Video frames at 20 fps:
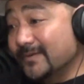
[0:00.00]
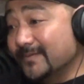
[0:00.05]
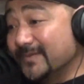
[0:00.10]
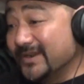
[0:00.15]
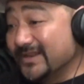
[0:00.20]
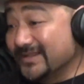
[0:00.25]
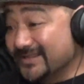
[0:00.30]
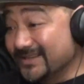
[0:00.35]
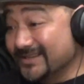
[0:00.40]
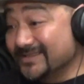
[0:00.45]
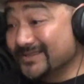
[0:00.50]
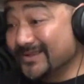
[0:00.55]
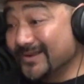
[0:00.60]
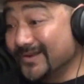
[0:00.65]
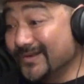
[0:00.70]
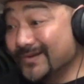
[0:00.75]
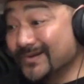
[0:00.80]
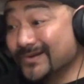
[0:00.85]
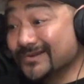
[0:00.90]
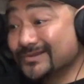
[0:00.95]
but it takes the
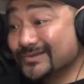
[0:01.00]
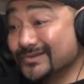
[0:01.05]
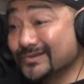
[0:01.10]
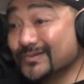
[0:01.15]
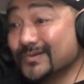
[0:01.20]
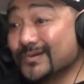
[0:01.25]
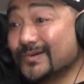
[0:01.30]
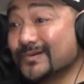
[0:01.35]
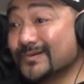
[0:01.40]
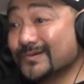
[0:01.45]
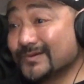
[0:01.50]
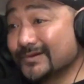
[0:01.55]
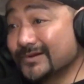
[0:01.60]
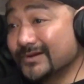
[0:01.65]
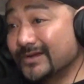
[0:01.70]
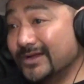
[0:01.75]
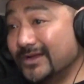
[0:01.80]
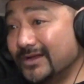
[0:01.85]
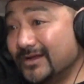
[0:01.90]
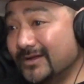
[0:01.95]
longest to grow,
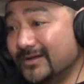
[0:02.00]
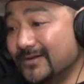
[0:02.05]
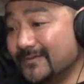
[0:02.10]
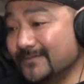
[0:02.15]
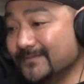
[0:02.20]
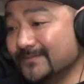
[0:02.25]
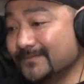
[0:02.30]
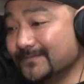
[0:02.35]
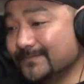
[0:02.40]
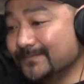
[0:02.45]
and